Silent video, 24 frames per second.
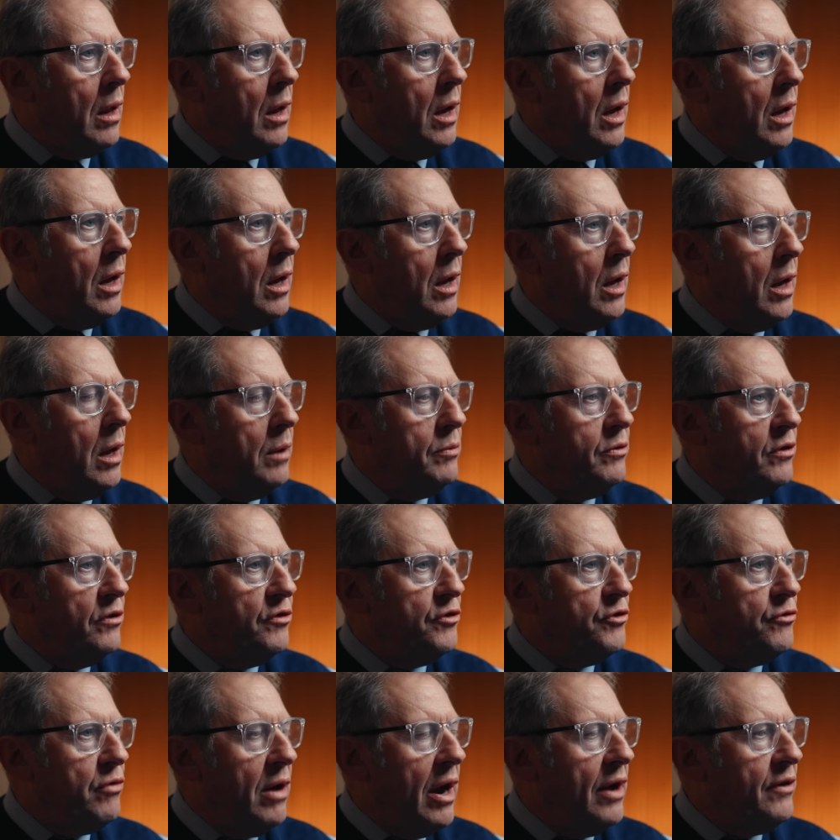that's
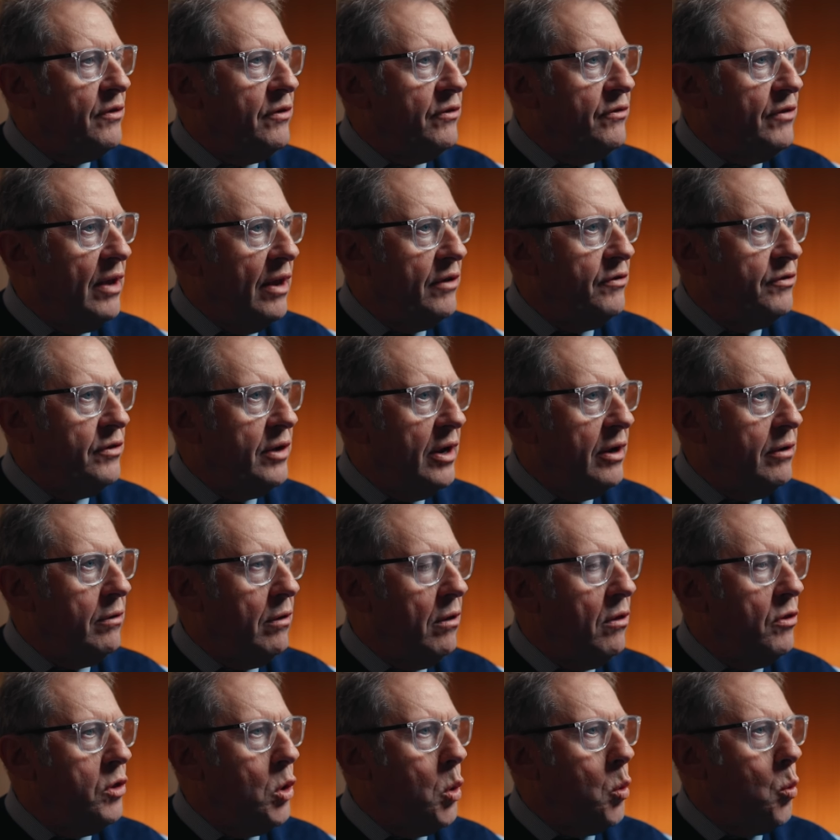tried and tested,
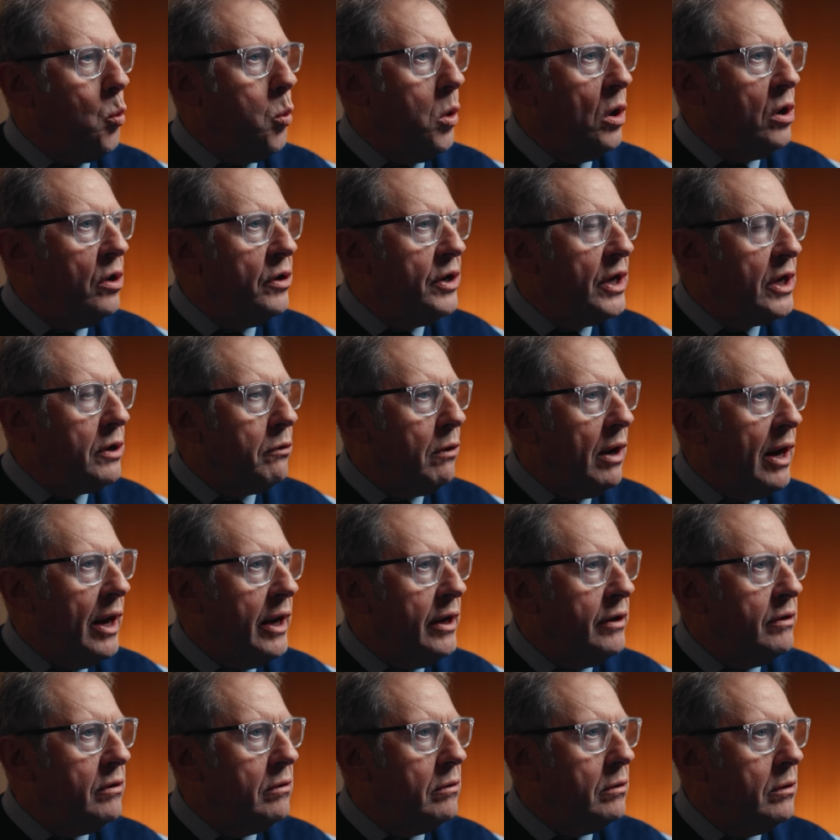that will
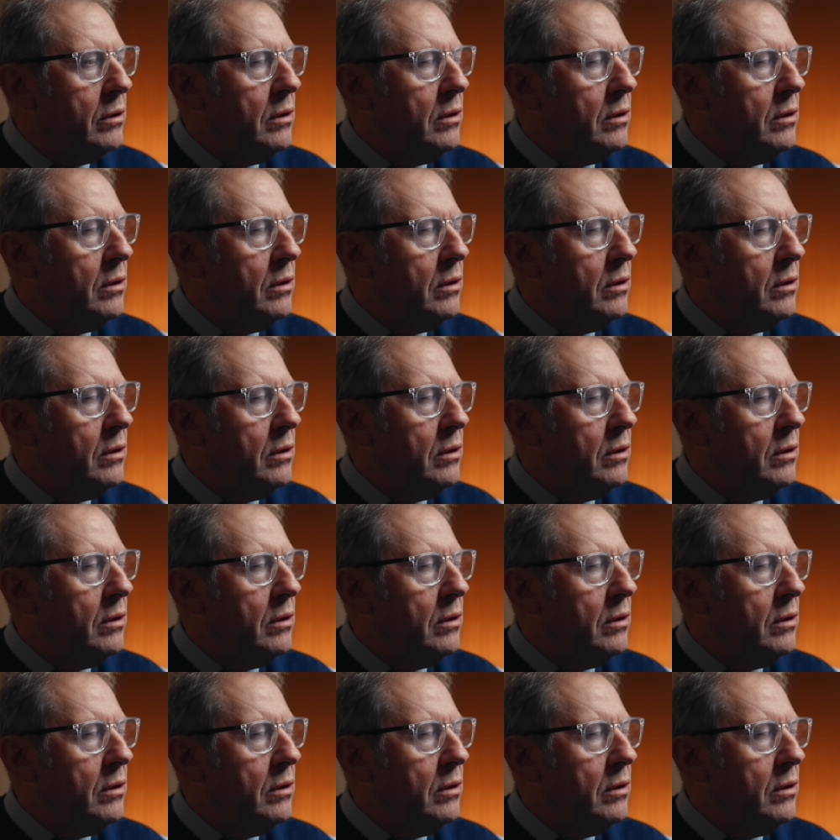degrade.